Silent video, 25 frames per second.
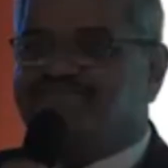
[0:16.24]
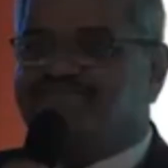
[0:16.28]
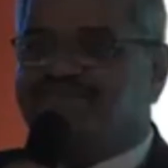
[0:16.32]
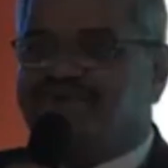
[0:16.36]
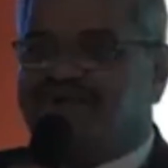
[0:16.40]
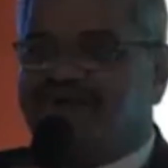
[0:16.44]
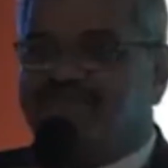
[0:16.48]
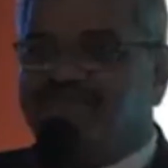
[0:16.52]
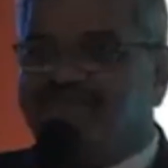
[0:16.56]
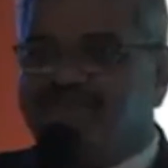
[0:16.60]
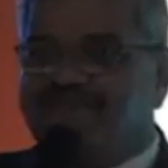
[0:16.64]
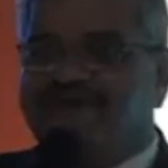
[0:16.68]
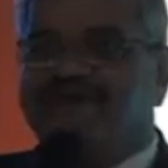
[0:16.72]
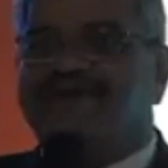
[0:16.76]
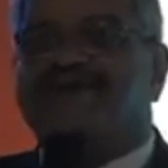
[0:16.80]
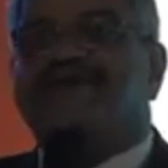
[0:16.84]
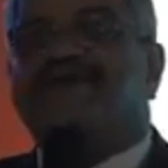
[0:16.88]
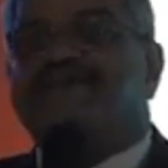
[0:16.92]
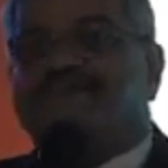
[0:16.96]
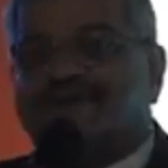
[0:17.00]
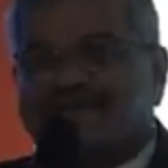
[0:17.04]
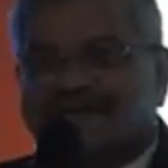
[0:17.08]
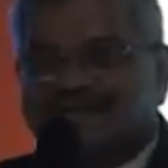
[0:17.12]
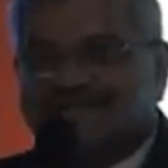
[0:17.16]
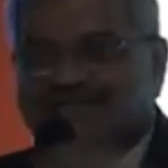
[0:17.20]
am from,
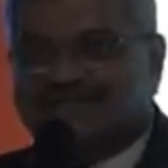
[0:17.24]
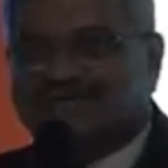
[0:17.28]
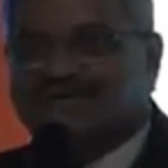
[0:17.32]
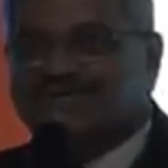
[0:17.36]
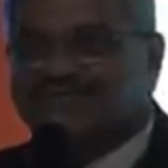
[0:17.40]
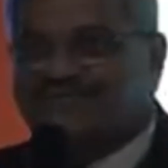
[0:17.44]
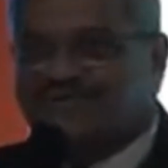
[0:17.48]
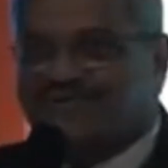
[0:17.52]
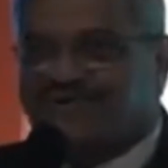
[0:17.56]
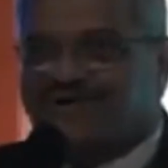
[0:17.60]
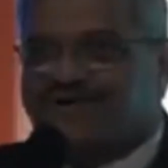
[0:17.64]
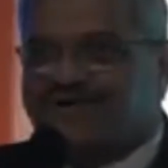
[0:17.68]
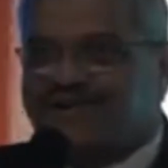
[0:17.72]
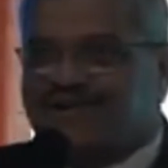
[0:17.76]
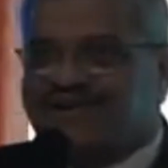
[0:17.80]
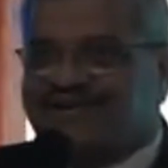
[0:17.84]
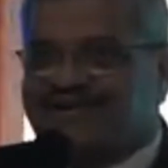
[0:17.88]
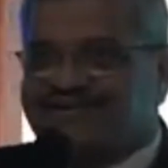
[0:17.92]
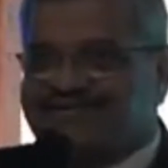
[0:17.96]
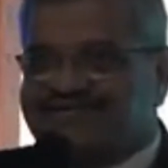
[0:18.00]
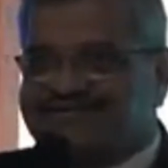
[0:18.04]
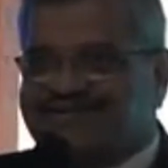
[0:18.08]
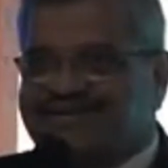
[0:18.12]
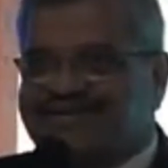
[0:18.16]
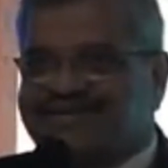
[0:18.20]
but it's true for
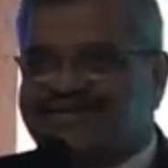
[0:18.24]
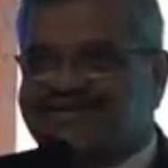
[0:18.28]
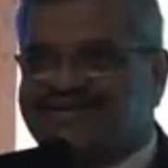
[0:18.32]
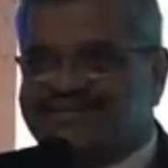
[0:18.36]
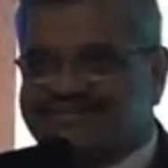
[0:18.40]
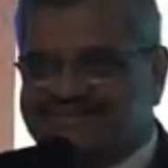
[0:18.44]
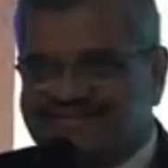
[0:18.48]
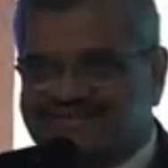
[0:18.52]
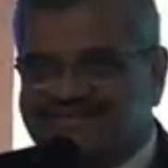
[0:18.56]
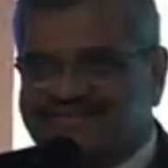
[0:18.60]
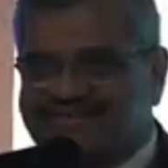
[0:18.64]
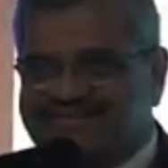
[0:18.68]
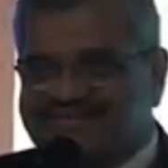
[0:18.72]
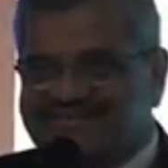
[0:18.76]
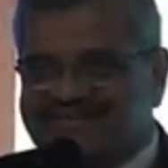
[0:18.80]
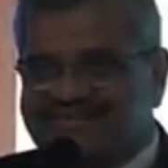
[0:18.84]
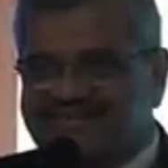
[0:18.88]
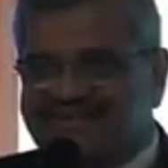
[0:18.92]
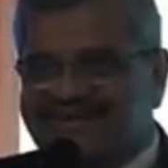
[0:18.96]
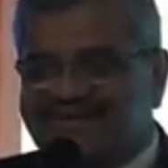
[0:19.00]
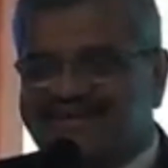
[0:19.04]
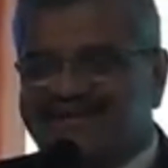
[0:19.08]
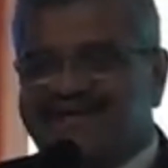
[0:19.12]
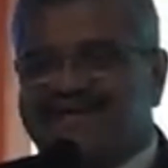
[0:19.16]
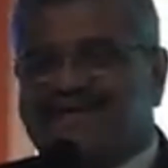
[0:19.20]
all generations.
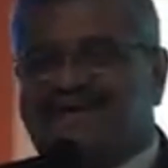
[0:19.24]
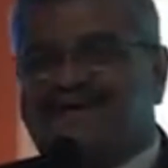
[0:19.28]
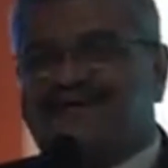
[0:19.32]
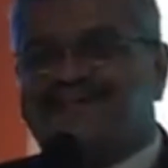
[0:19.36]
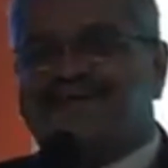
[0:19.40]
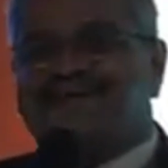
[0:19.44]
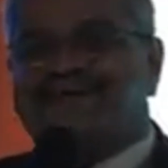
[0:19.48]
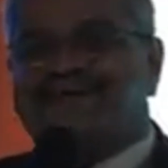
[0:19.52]
I